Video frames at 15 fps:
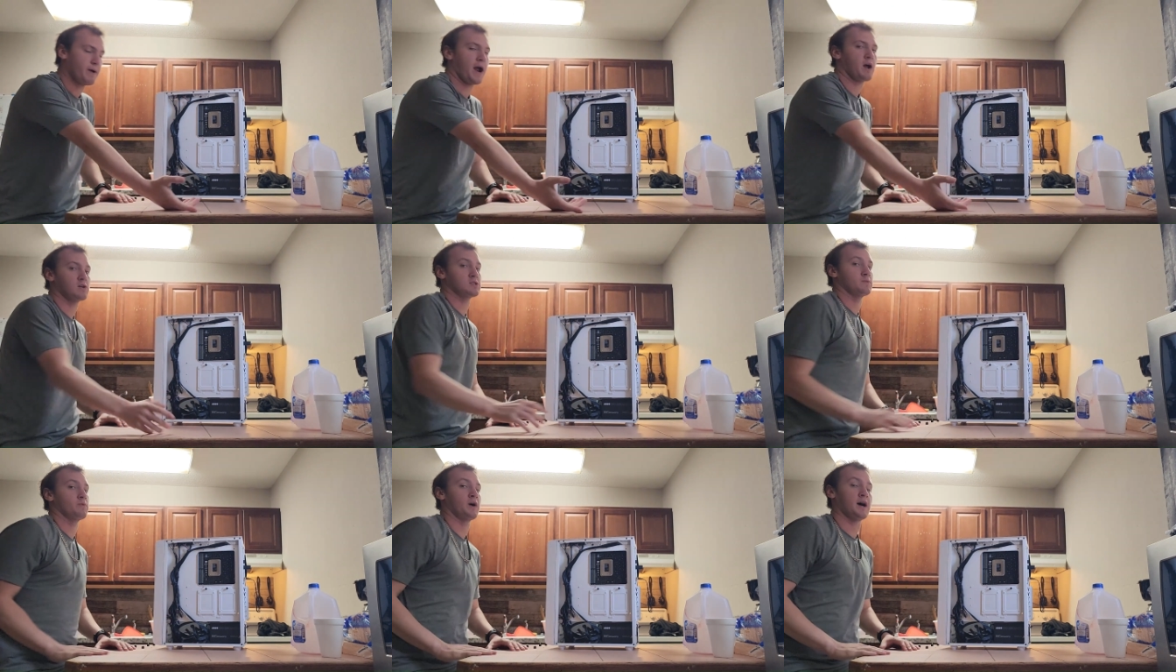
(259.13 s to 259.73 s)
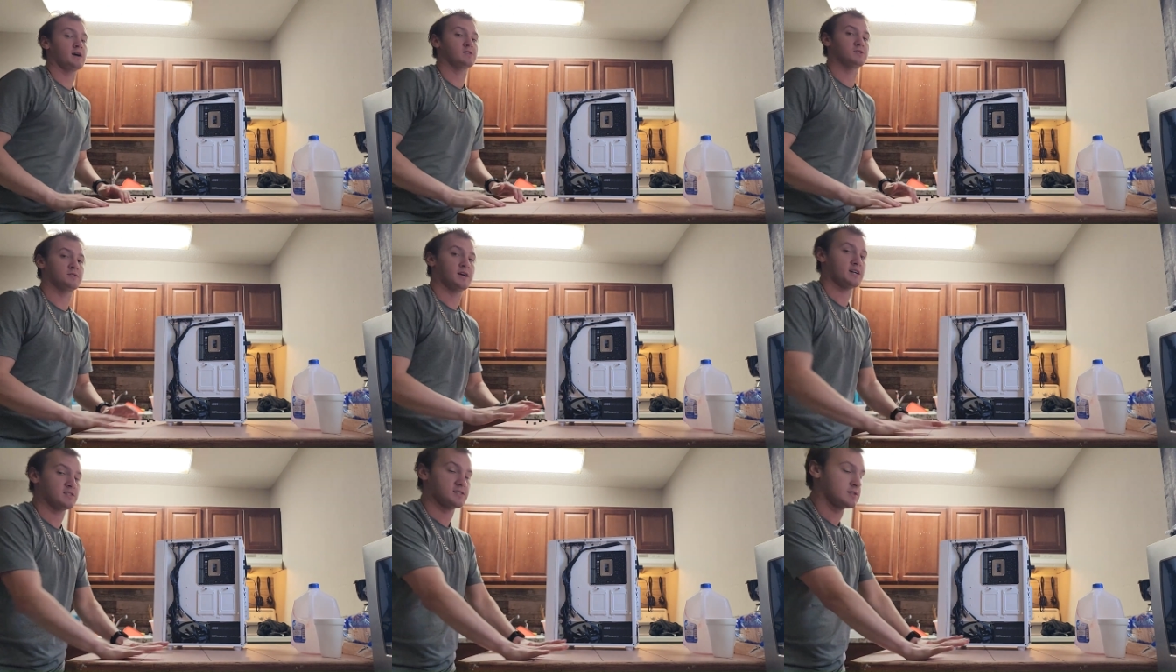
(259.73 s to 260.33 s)
power supply. So
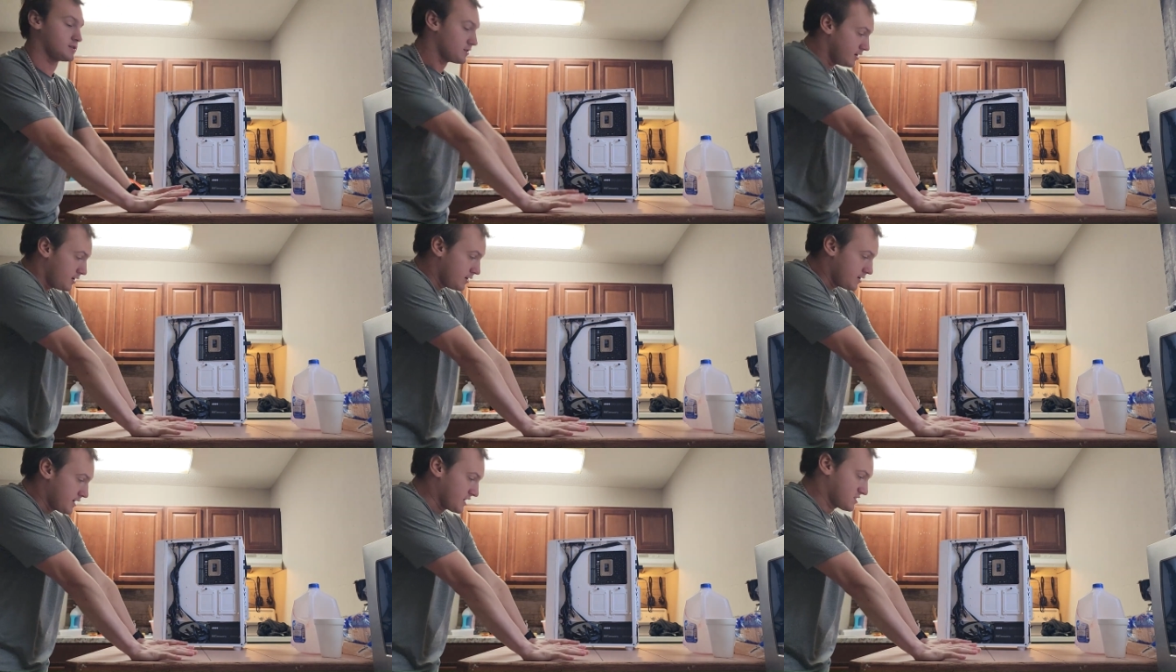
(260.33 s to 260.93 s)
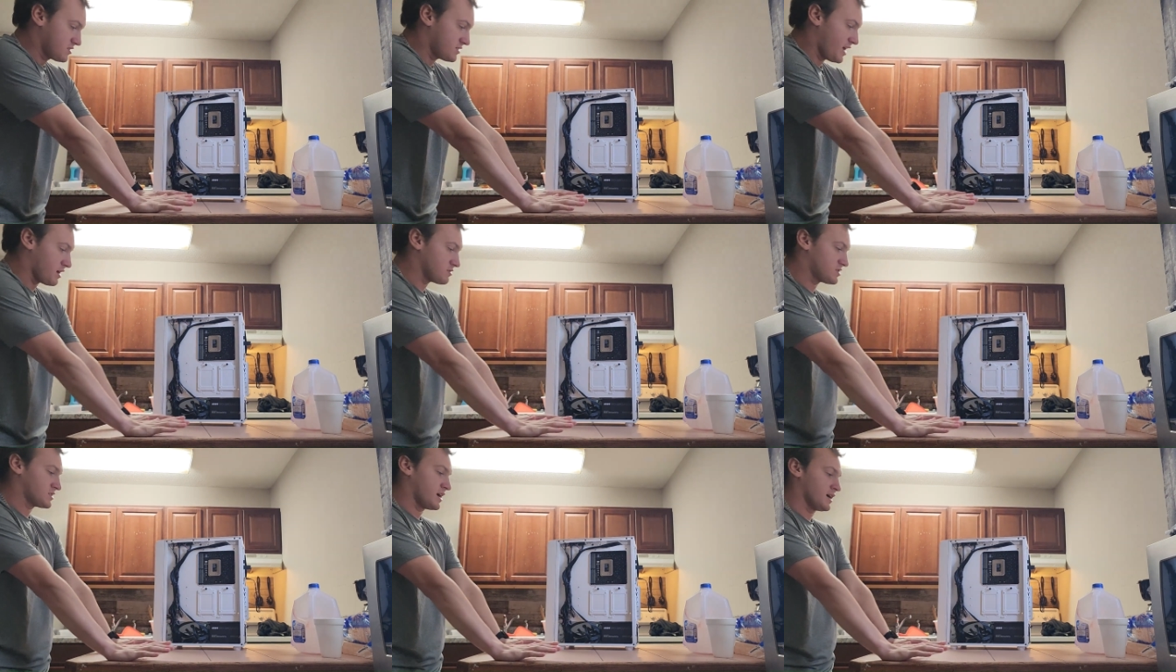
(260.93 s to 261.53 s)
that's the
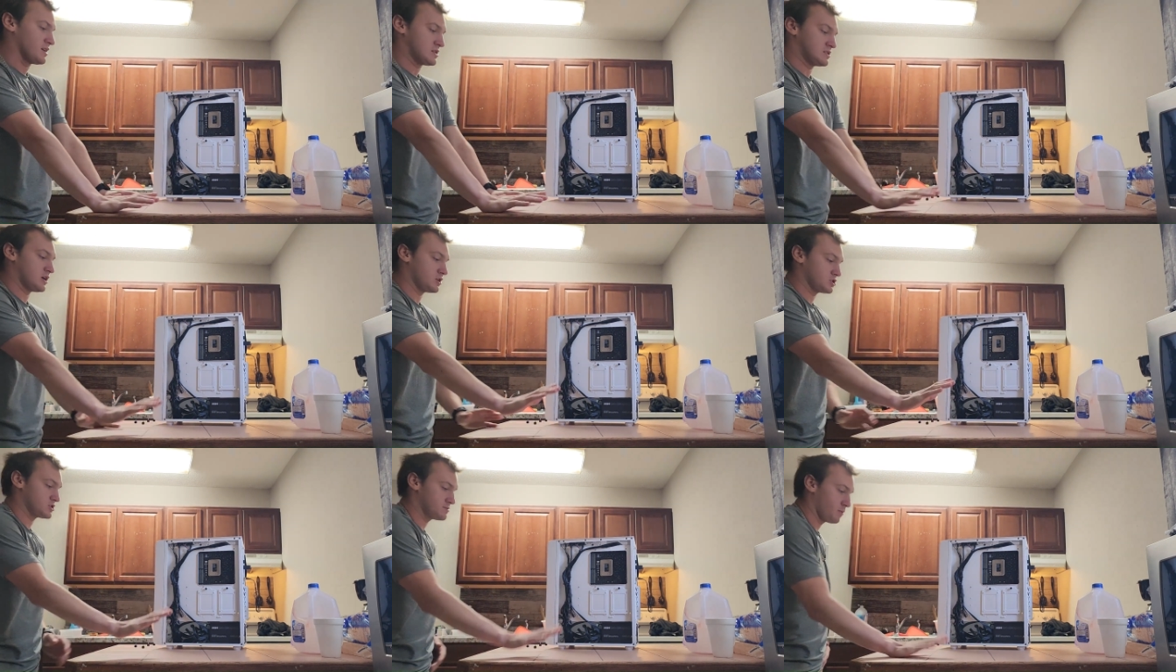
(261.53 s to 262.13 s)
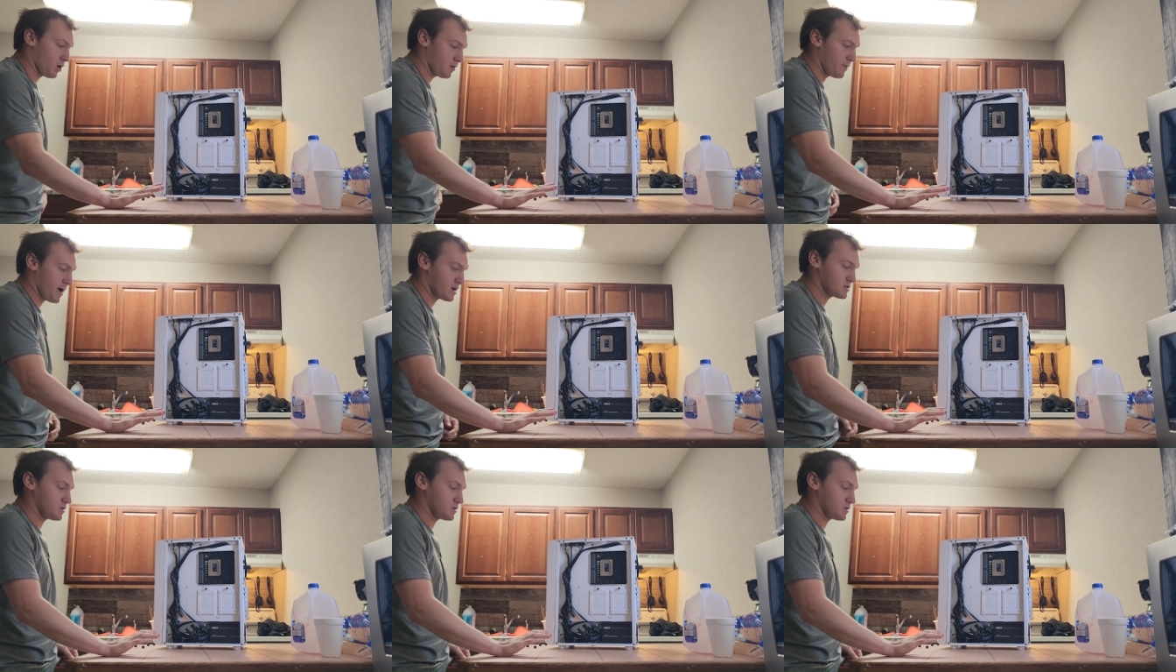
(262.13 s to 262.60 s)
downside. It's not a smart power